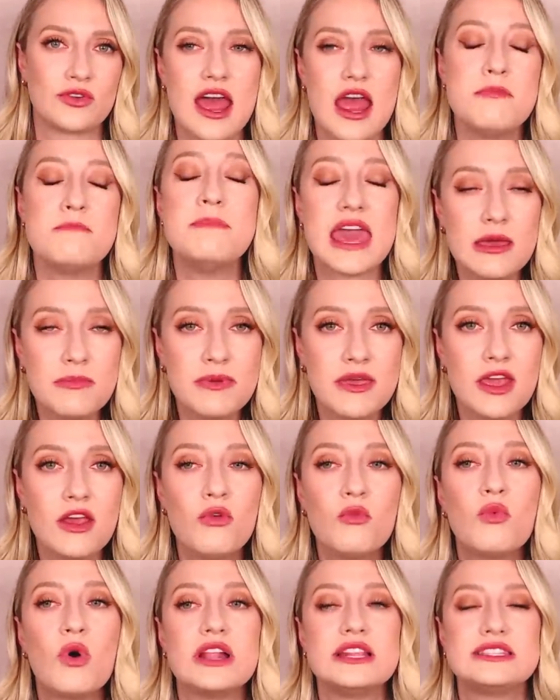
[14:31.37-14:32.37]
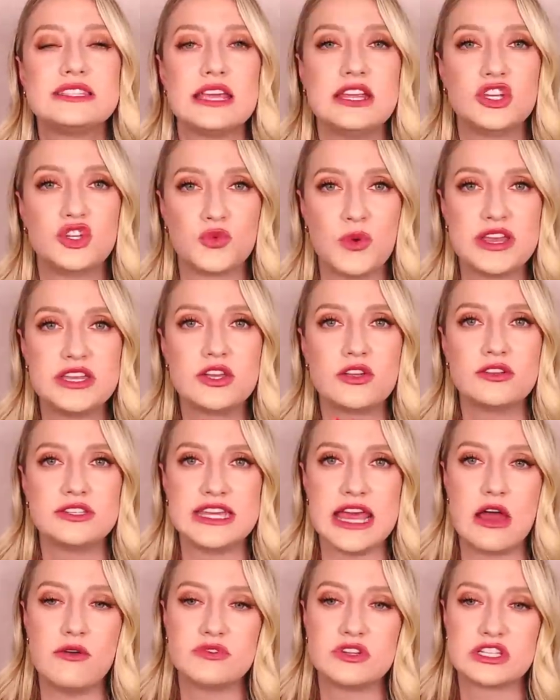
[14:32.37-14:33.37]
Maybe once they
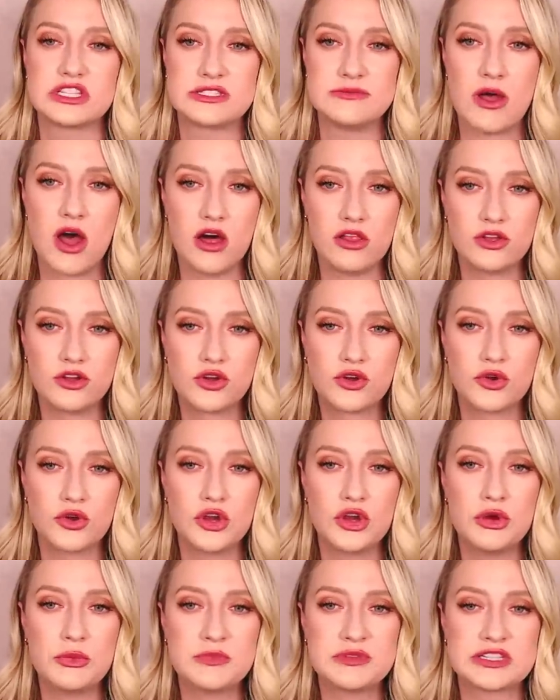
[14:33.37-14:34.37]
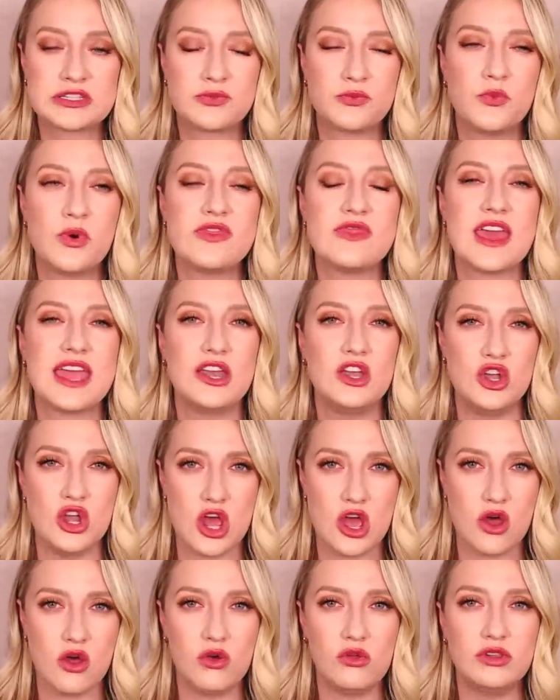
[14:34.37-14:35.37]
dwindle down to smaller groups, when they
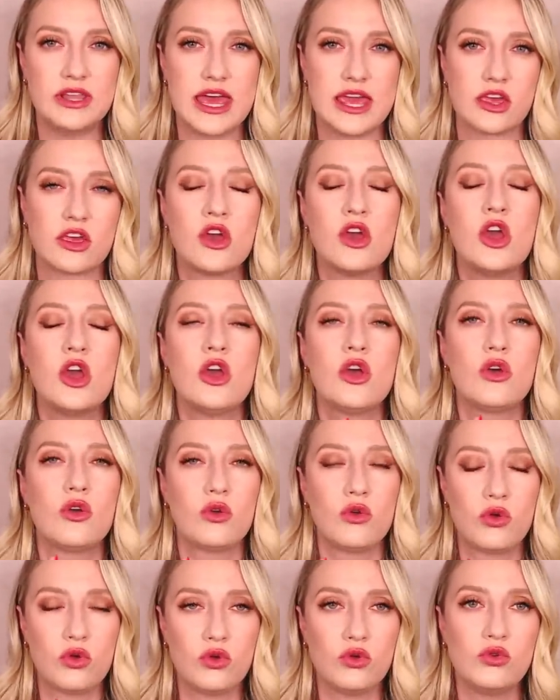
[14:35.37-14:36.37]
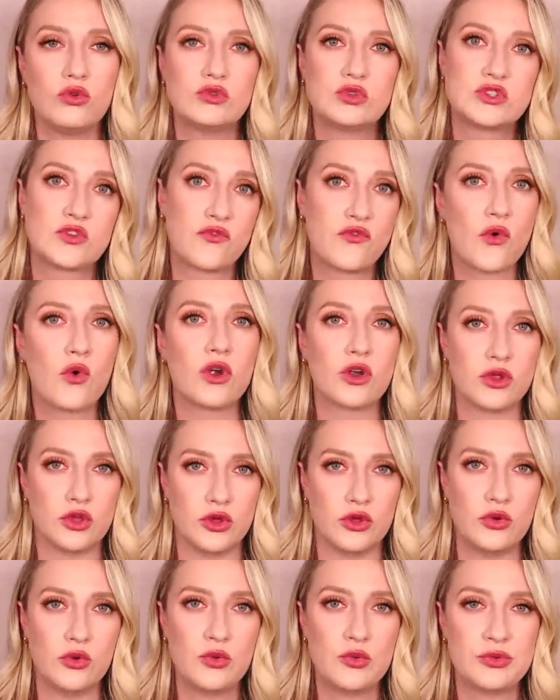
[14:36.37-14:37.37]
know, like, who's for
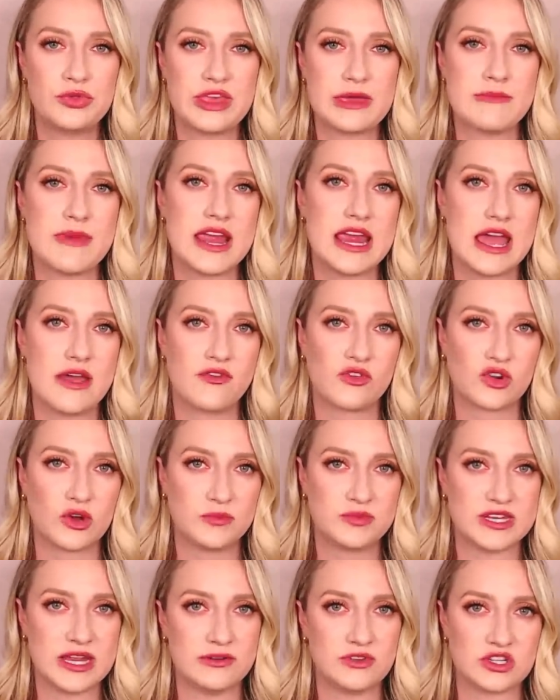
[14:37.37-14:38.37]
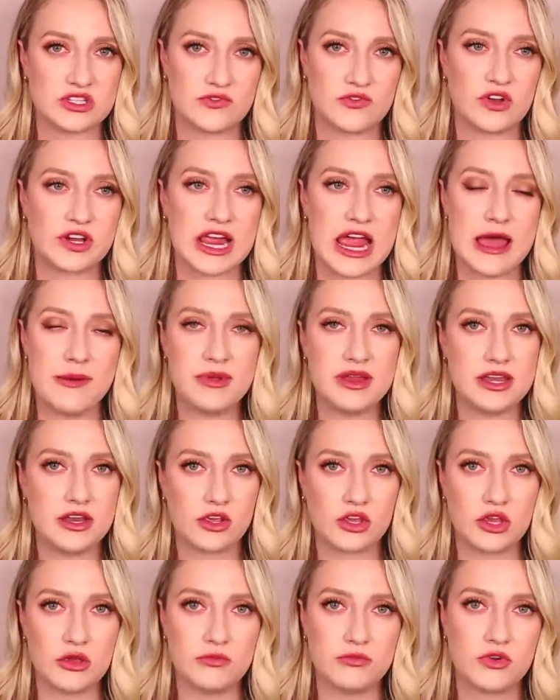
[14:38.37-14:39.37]
who. They might have a group date just for Gabby and
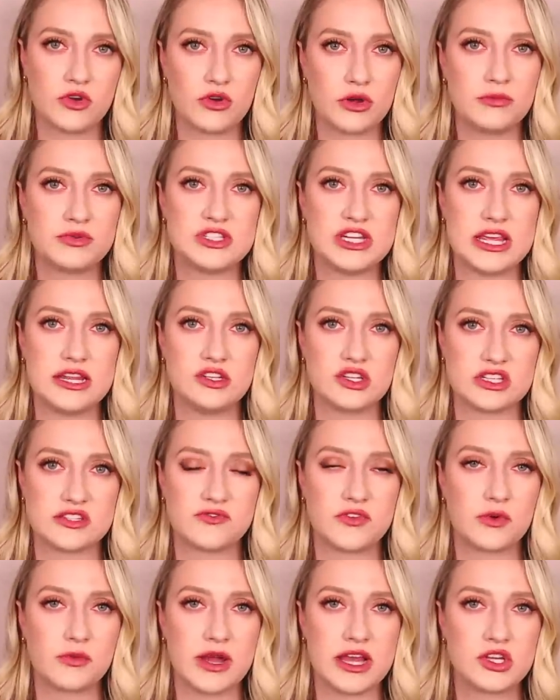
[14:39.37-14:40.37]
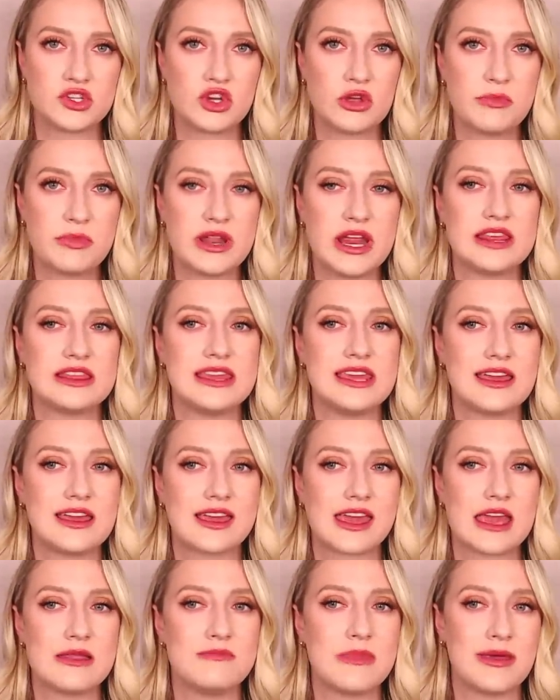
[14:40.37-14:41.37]
a group date just for Rachel. But I think,
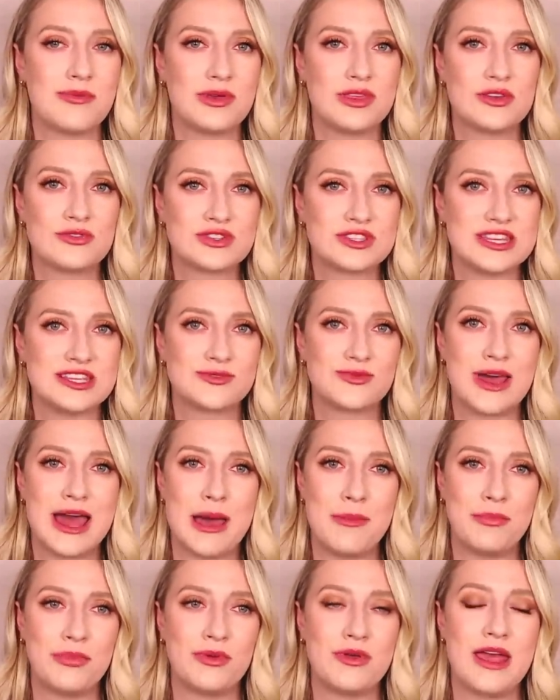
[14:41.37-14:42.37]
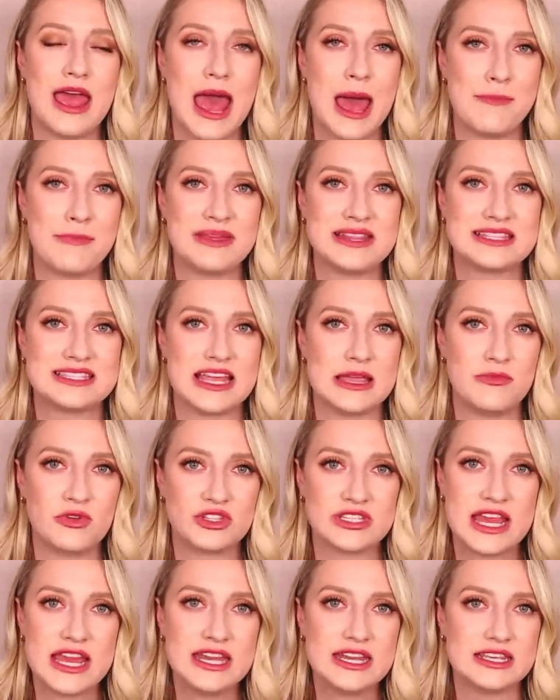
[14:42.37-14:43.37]
again, maybe those things will happen
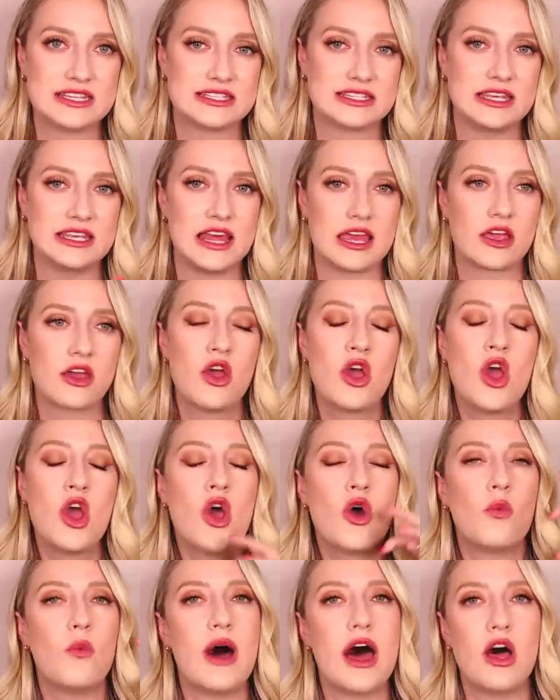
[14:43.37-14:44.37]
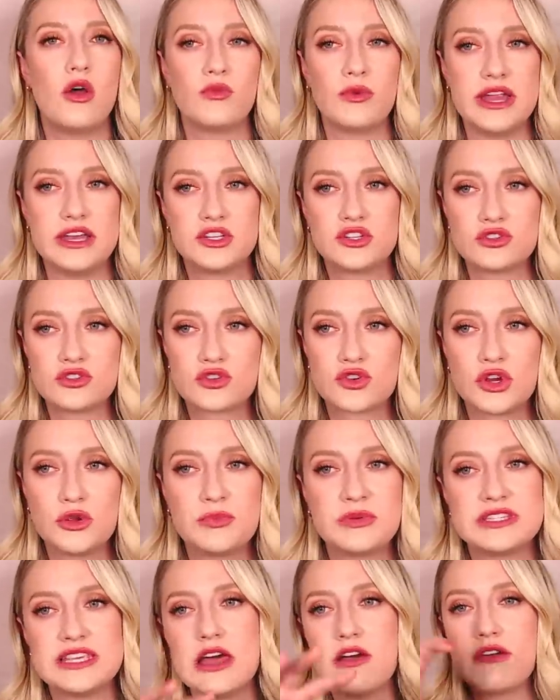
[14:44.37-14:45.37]
simultaneously. Like, while Rachel's
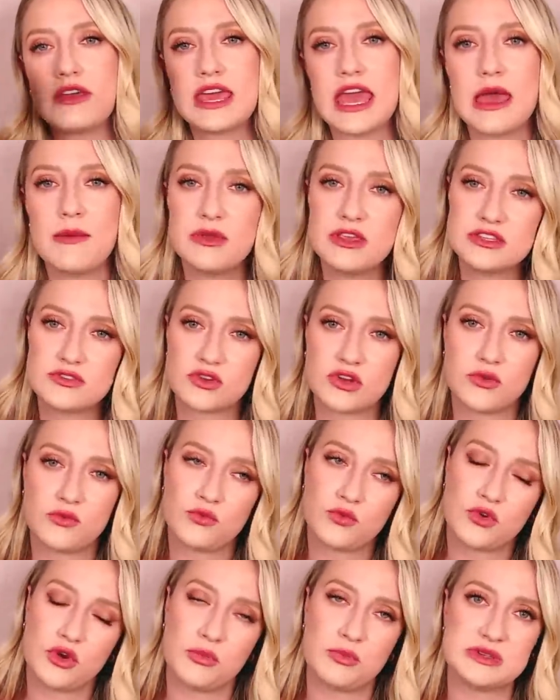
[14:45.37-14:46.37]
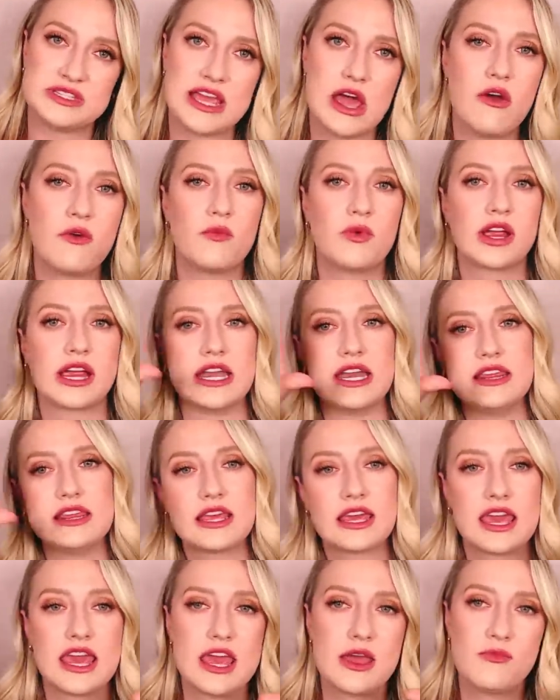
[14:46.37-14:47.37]
group is out, Gabby's group is out, and we're
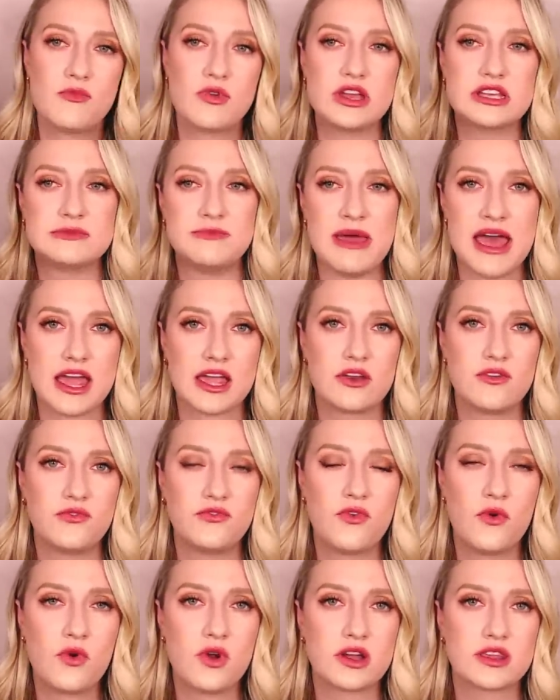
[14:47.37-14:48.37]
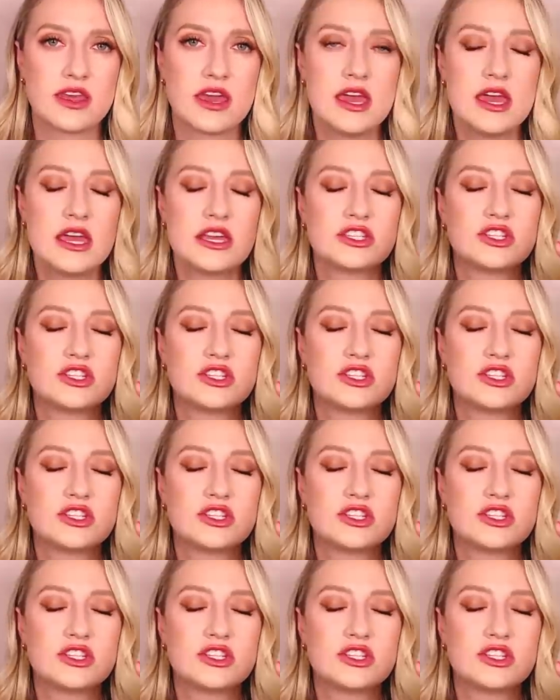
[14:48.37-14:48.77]
getting the cameras back and forth.